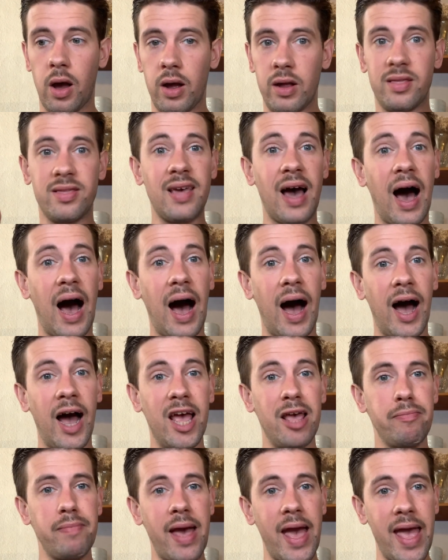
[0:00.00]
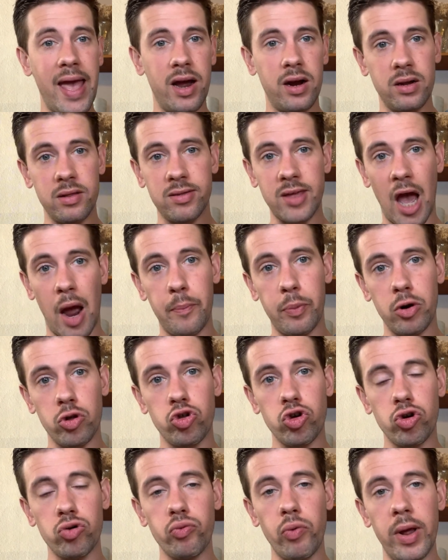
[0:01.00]
time and
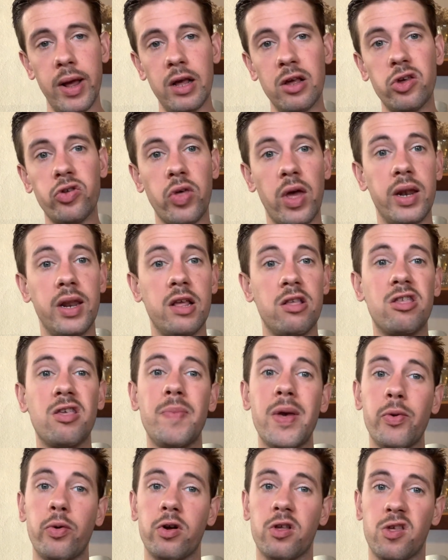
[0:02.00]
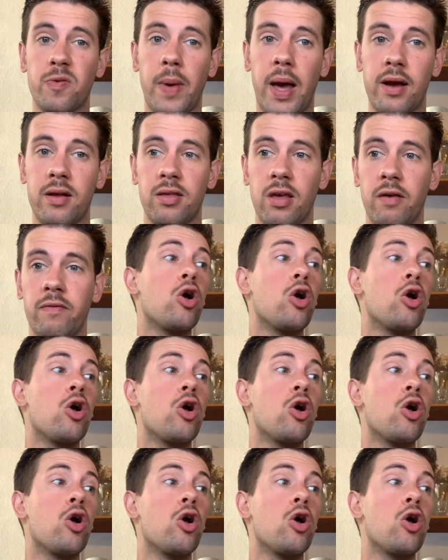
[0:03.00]
temperature range that needs to be respected.